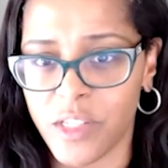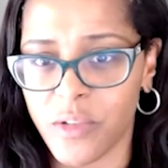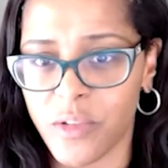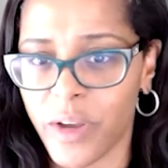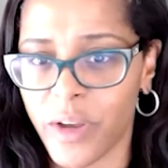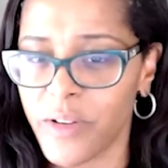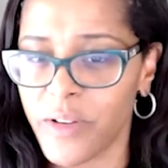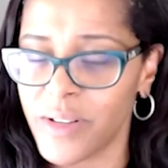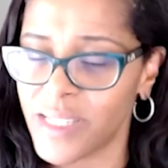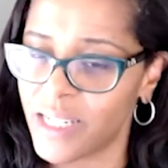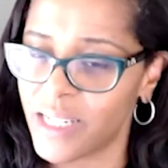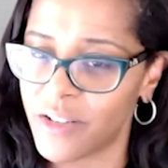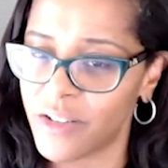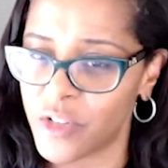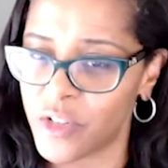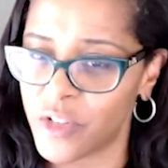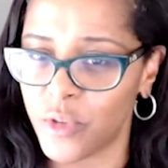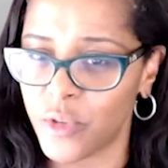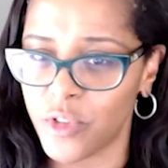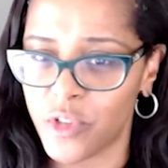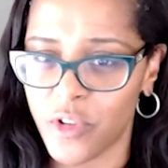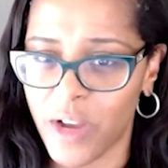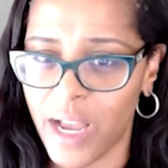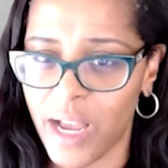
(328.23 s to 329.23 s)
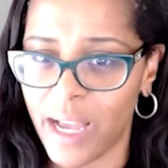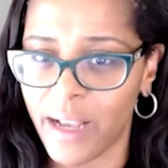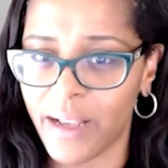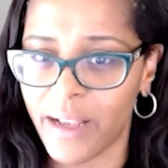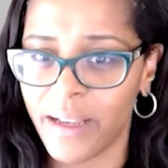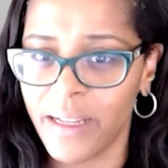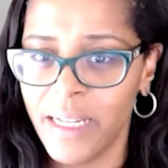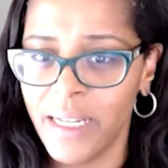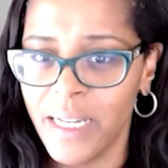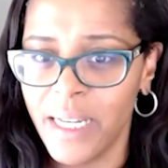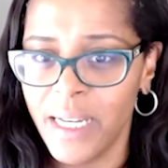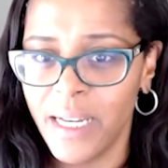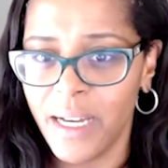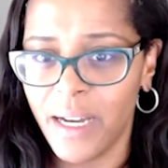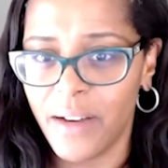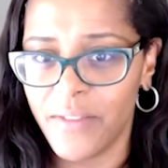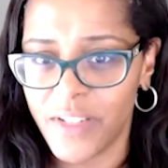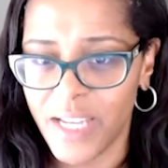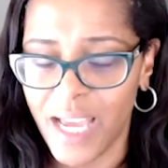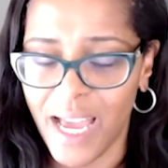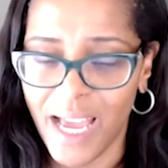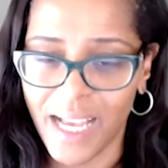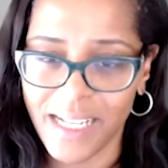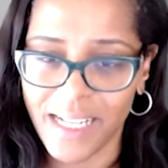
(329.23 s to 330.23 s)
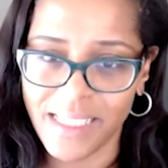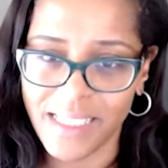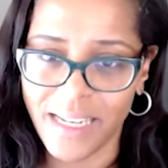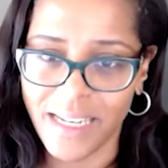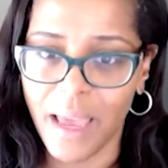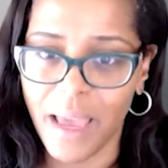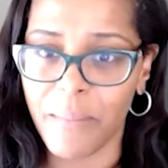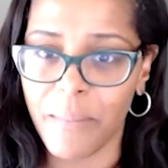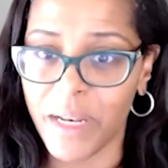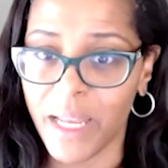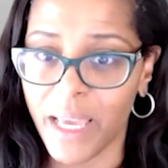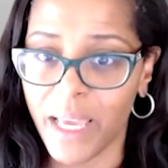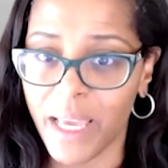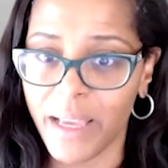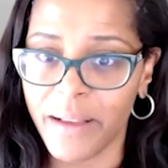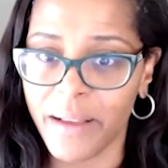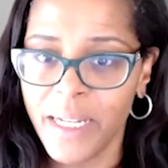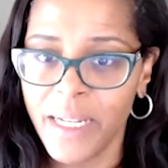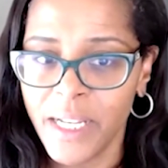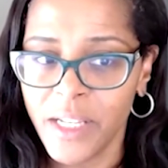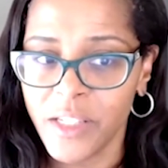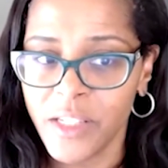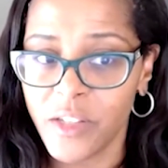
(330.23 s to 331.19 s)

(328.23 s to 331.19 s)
So I always had a dual track of tax and M&A.